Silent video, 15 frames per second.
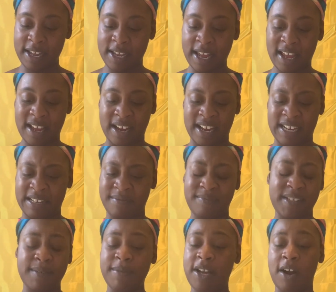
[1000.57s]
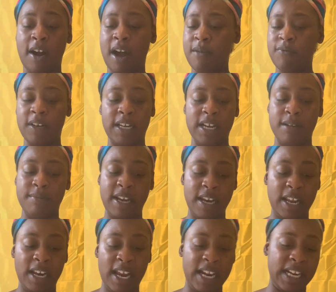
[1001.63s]
Yeah, some of y'all, I really am
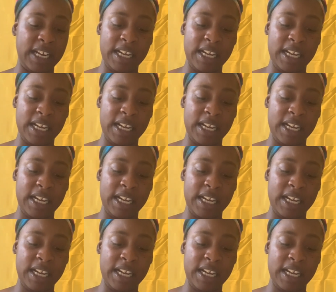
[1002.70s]
getting like